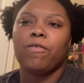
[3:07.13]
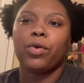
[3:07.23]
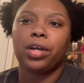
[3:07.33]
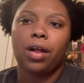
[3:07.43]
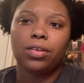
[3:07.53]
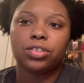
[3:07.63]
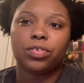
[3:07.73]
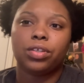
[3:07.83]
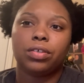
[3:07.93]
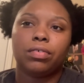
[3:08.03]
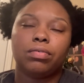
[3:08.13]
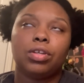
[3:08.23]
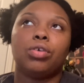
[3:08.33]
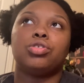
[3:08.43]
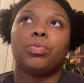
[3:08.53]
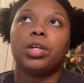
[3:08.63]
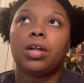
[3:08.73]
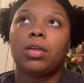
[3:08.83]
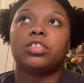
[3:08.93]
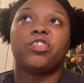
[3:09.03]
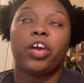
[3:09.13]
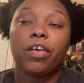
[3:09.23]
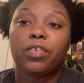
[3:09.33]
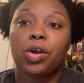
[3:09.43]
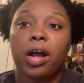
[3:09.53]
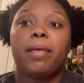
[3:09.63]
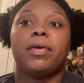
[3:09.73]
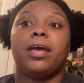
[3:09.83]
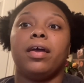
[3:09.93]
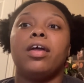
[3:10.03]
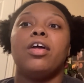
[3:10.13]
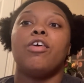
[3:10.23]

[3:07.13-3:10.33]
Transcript: $20 forever on iPad,